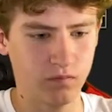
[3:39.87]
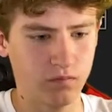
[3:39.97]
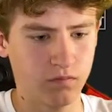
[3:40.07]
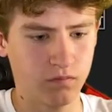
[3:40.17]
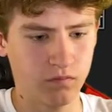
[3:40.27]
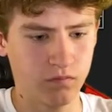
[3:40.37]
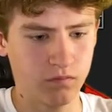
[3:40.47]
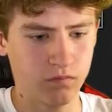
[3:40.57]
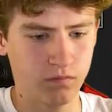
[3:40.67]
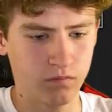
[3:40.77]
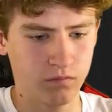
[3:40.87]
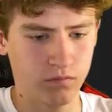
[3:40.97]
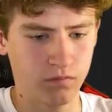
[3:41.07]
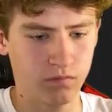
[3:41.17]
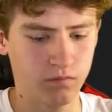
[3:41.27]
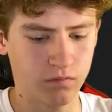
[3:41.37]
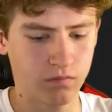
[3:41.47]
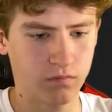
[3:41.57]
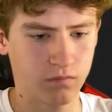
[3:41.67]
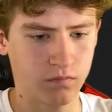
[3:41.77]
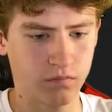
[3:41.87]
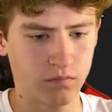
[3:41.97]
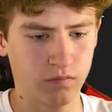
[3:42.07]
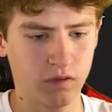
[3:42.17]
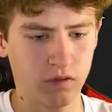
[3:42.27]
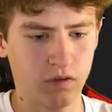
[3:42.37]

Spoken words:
[no speech]